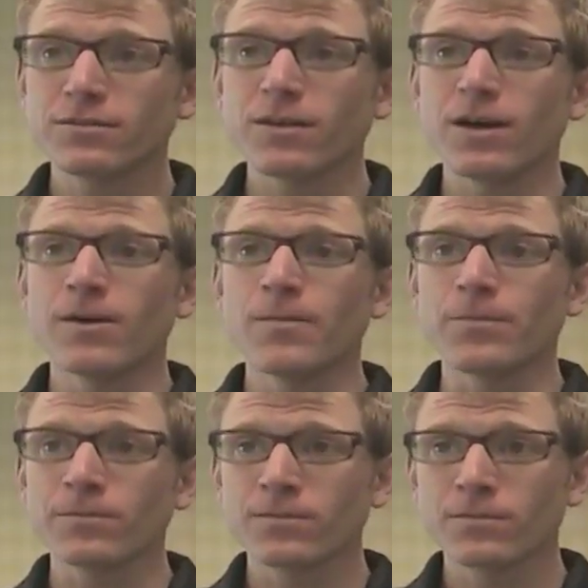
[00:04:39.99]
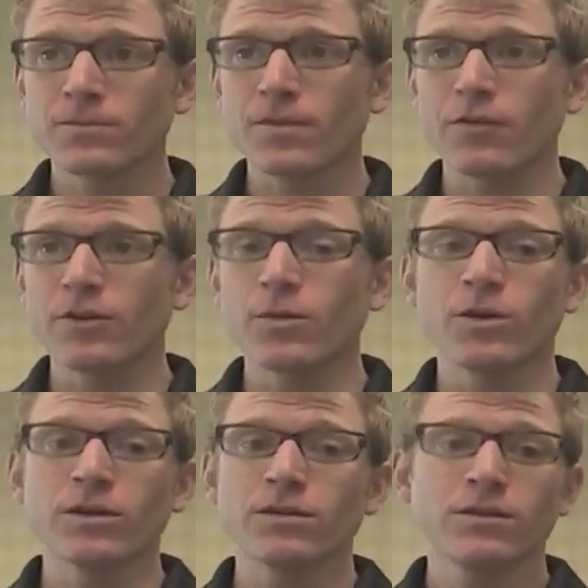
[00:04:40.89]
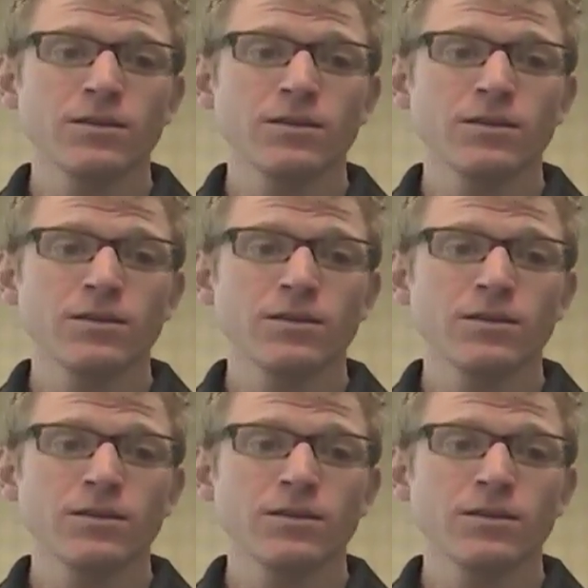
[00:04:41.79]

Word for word: Um, I really want,